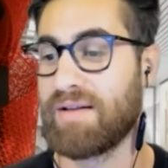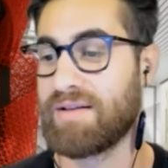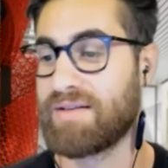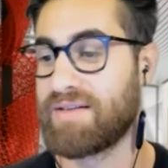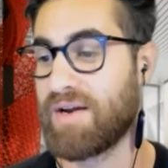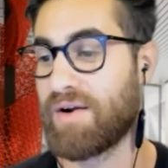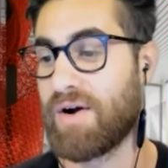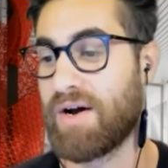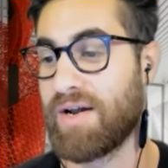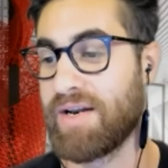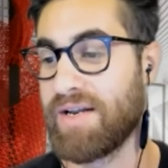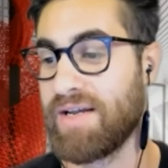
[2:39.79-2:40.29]

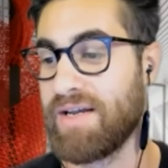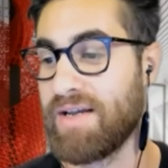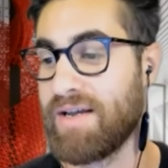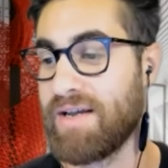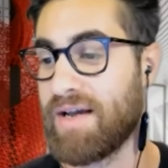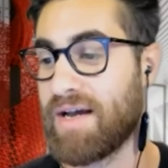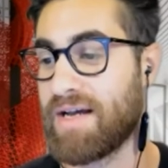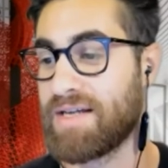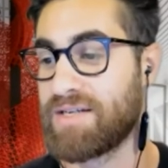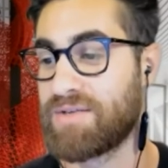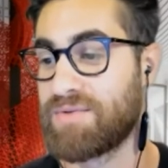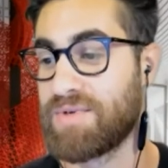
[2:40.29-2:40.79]
Tehrani
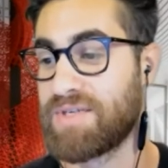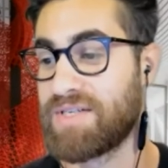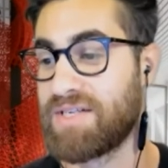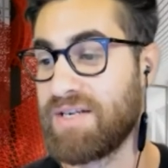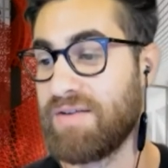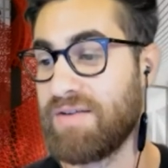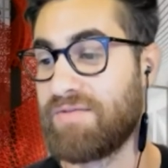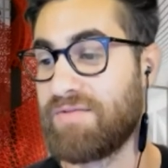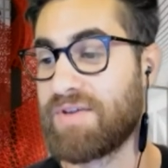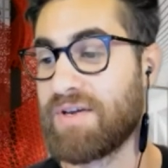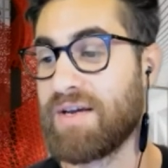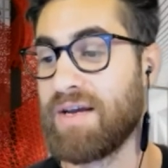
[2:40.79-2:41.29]
has
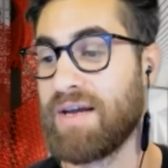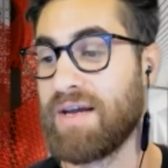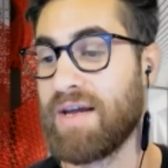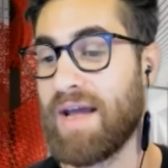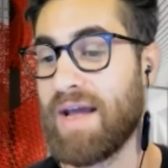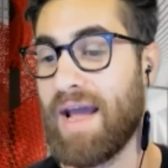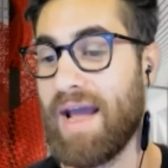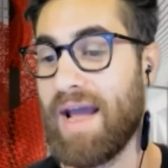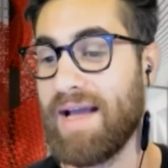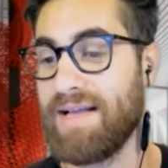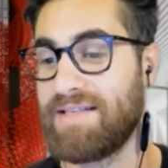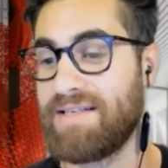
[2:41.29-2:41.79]
received
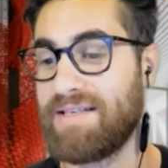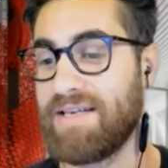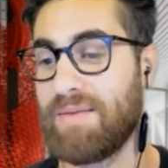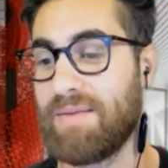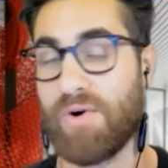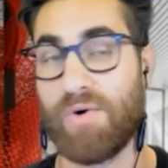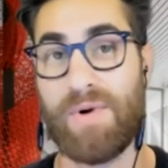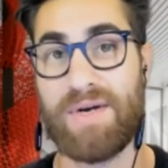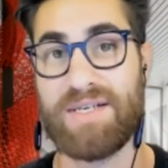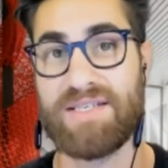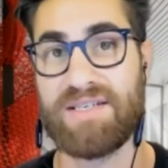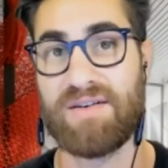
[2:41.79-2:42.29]
18
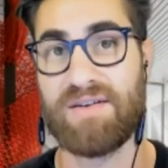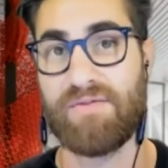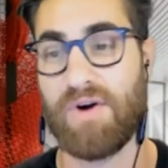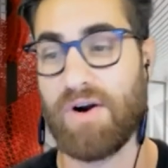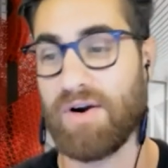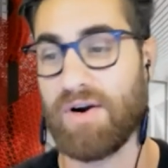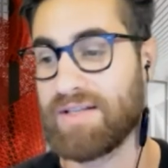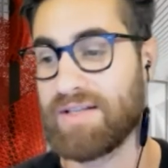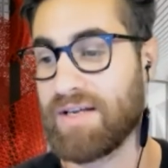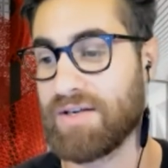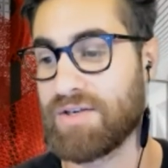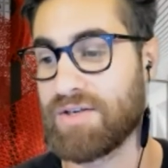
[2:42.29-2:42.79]
progressive
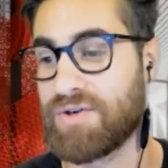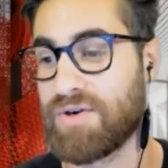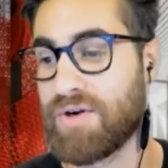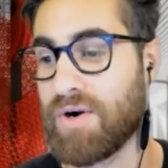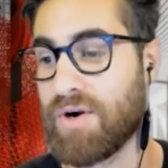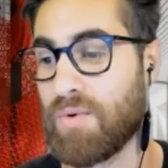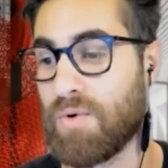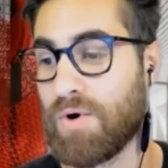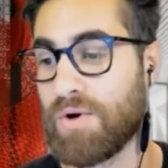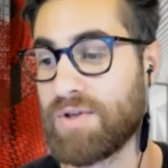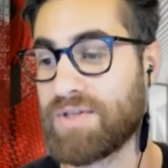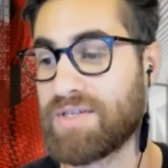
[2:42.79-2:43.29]
architecture
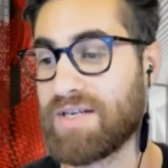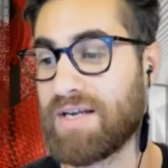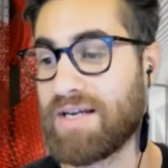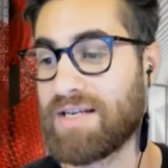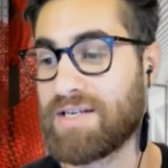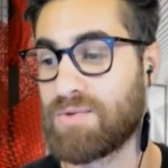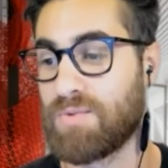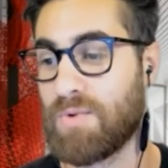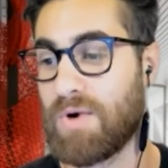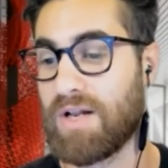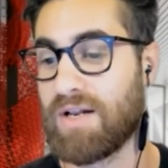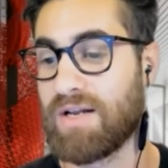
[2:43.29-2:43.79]
awards,
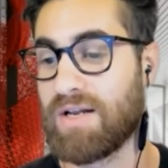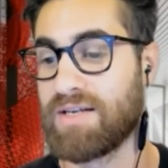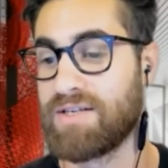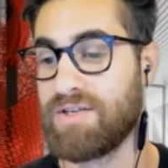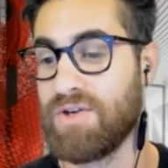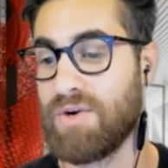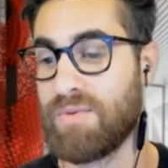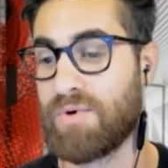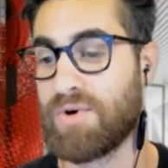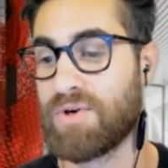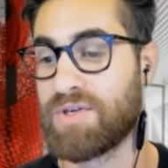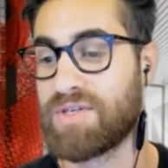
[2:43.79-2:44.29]
as well as
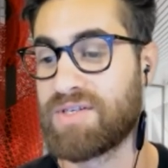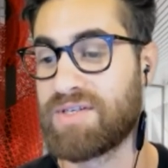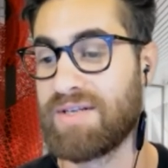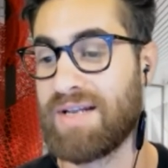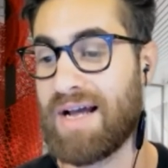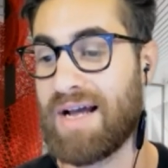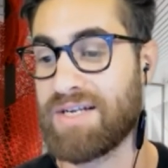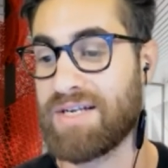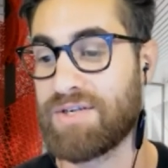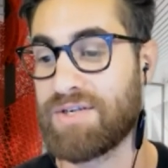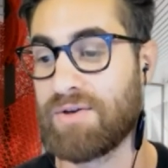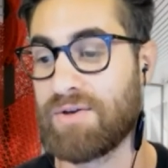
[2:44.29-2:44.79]
numerous
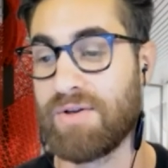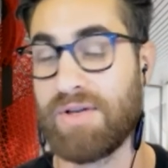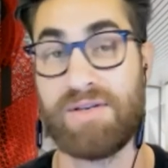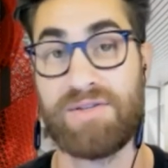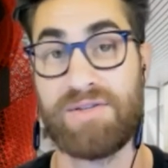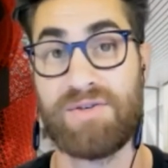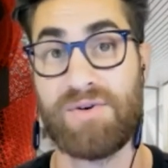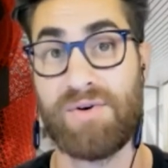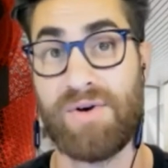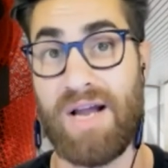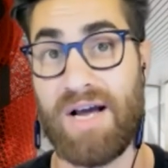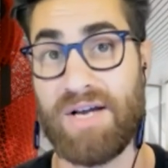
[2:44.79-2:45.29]
national and
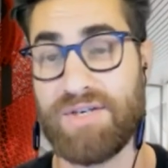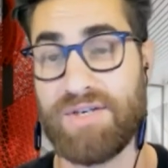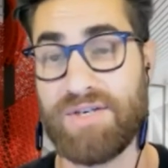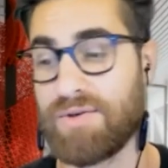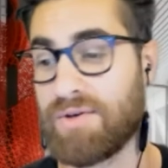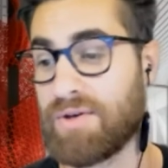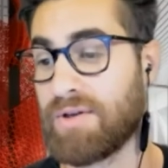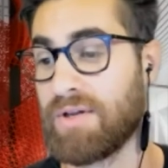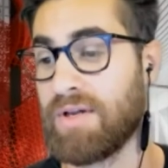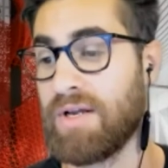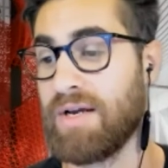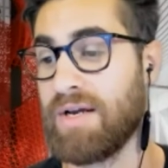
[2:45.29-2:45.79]

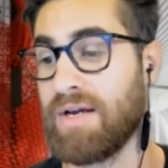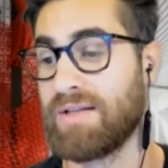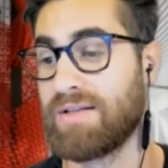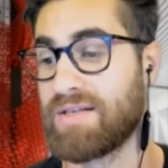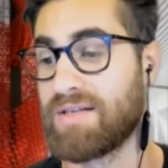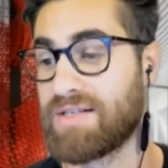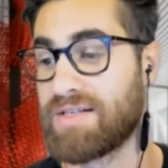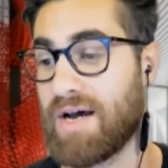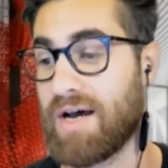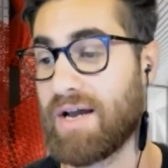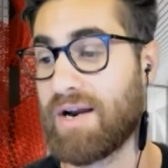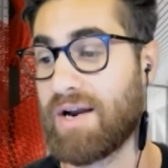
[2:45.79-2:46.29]
international
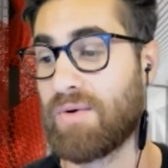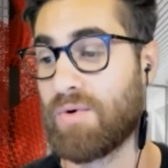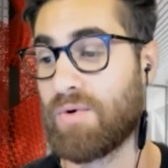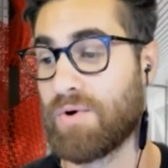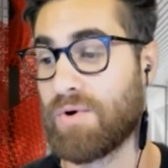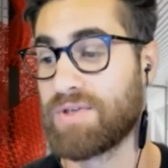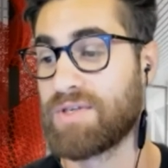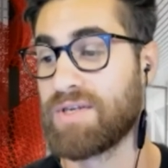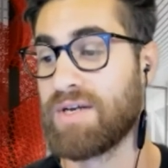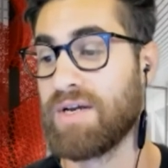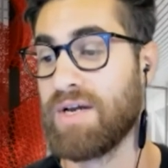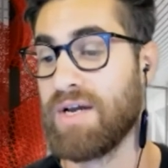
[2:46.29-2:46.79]
design
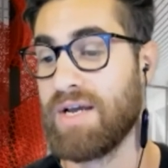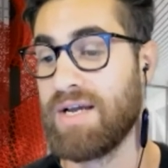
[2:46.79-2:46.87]
awards.